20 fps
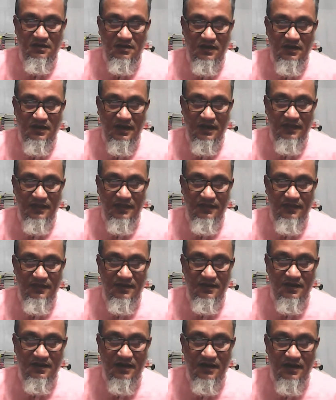And
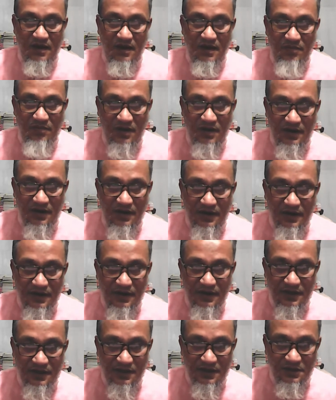then grammar
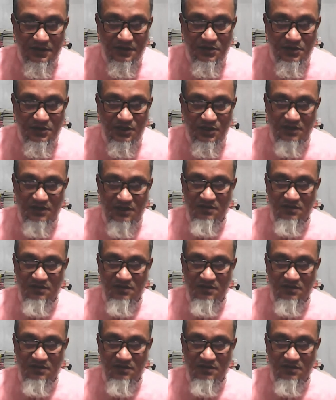is